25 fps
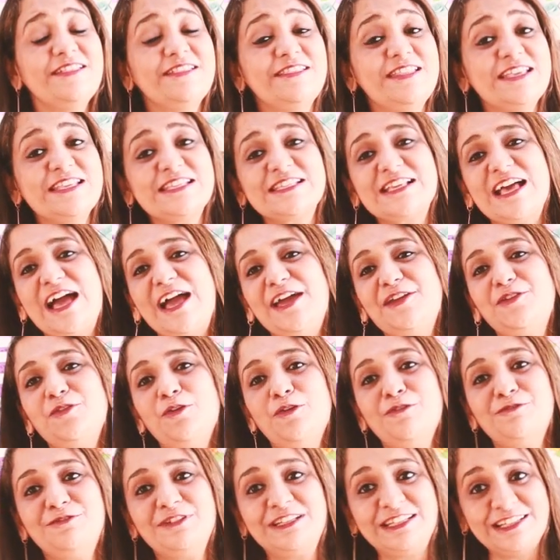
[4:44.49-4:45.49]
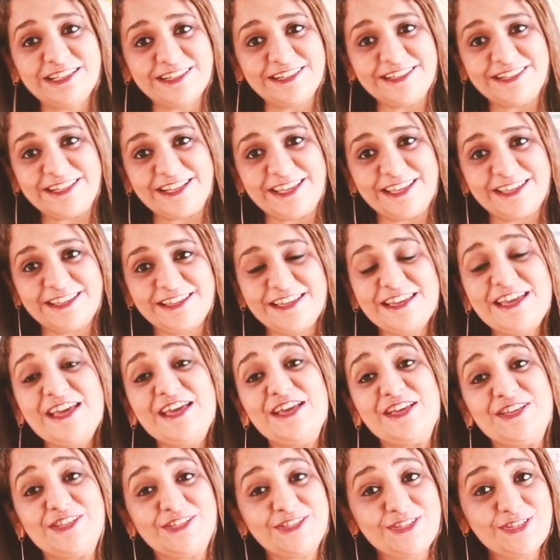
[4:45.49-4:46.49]
This kind of
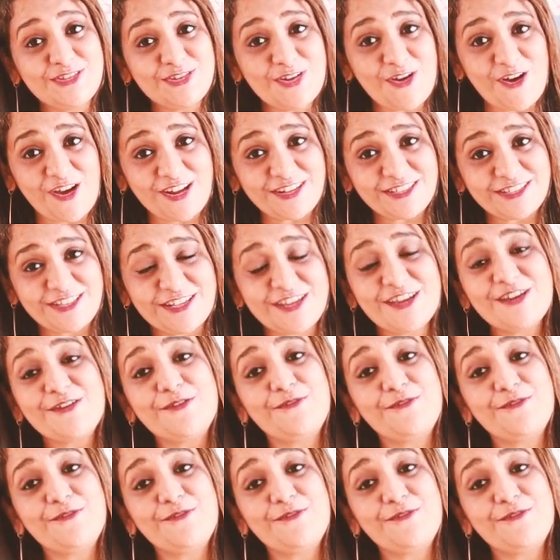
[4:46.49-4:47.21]
learning is not